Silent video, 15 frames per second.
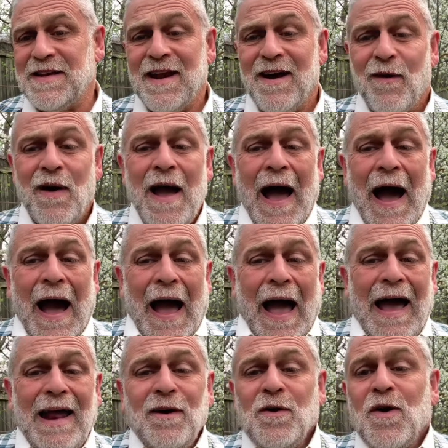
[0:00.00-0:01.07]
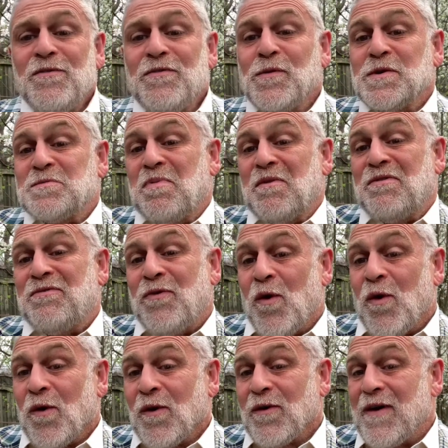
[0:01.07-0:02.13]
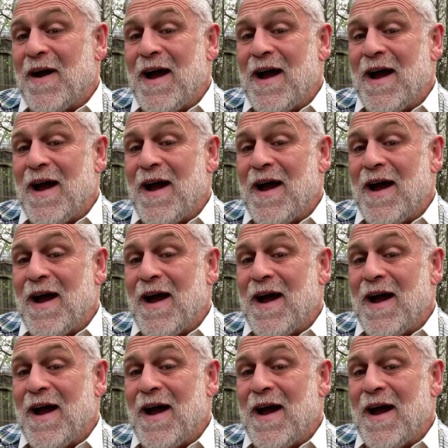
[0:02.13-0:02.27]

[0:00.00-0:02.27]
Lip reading: Now, I don't know if it was before or